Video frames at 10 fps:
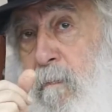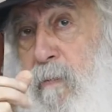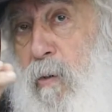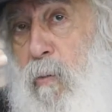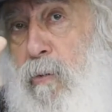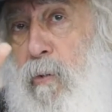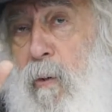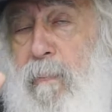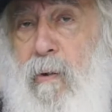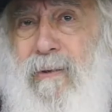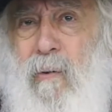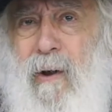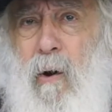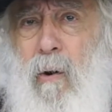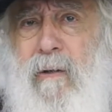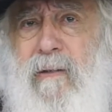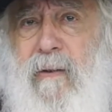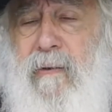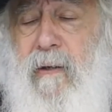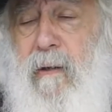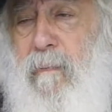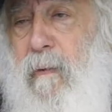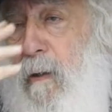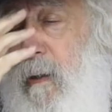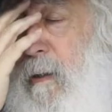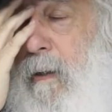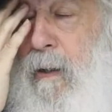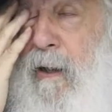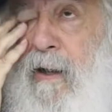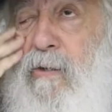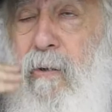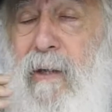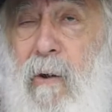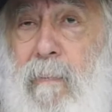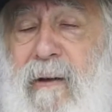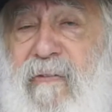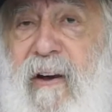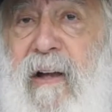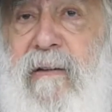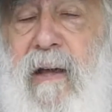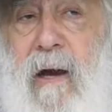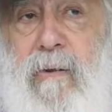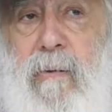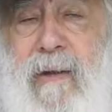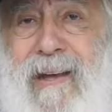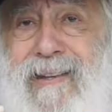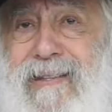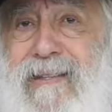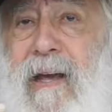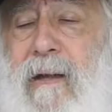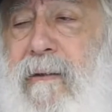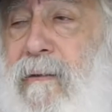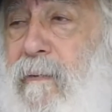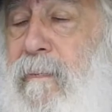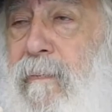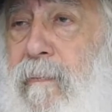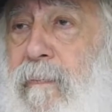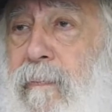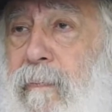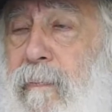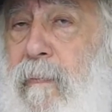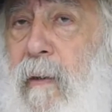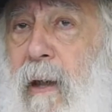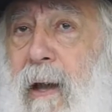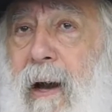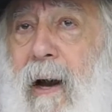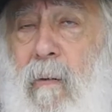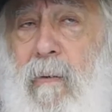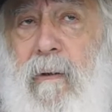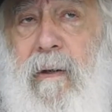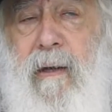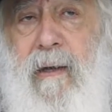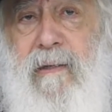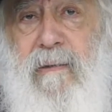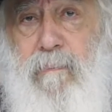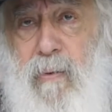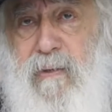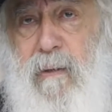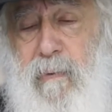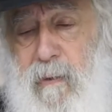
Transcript: They won the war because they were all tzaddikim. So now, my friends, I don't understand how it's possible.